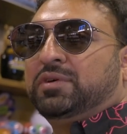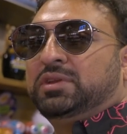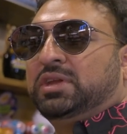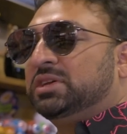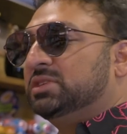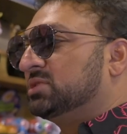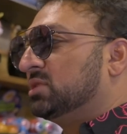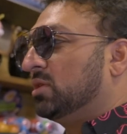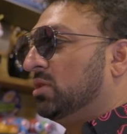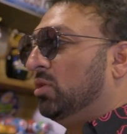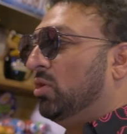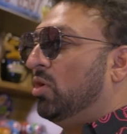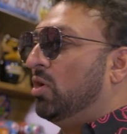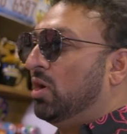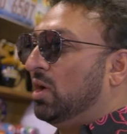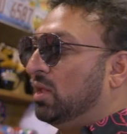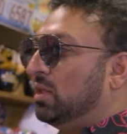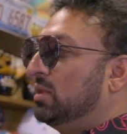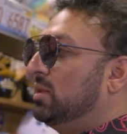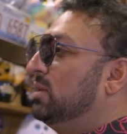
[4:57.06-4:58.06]
nice little
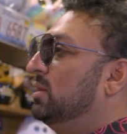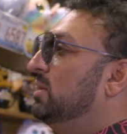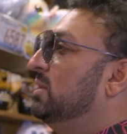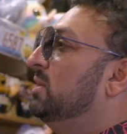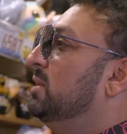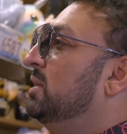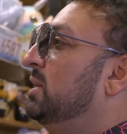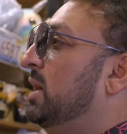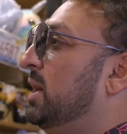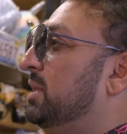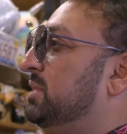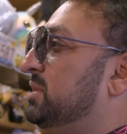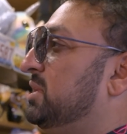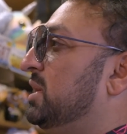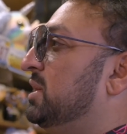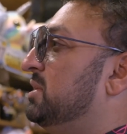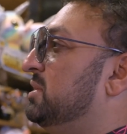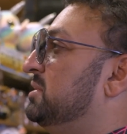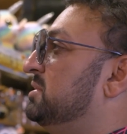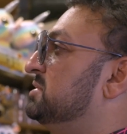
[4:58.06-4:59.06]
haul at the
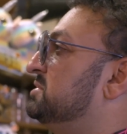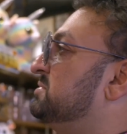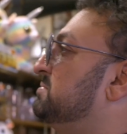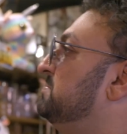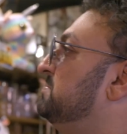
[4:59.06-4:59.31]
end of this